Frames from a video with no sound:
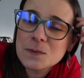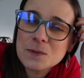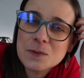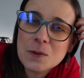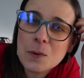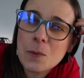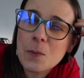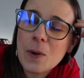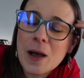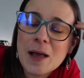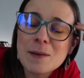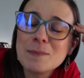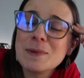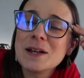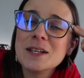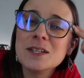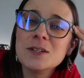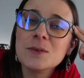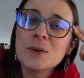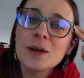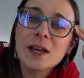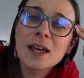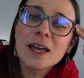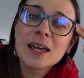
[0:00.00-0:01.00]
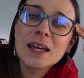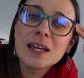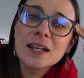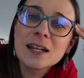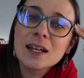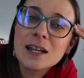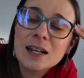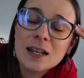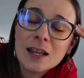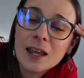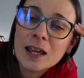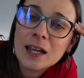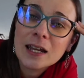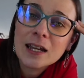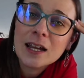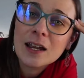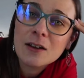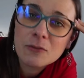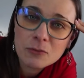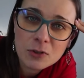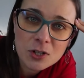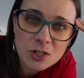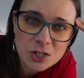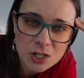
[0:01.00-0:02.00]
So why am I doing it in like
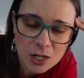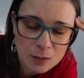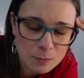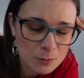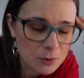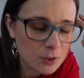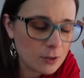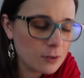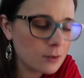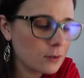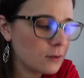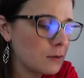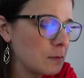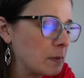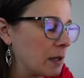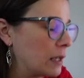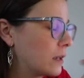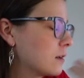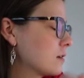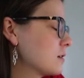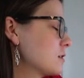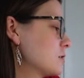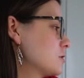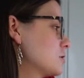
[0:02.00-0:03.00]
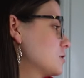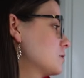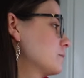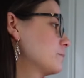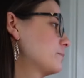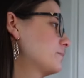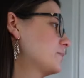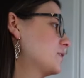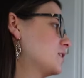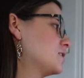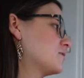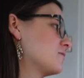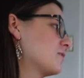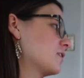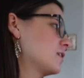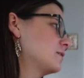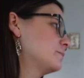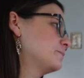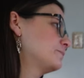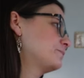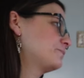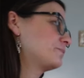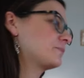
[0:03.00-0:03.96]
every chapter? Oh my gosh, it's fine.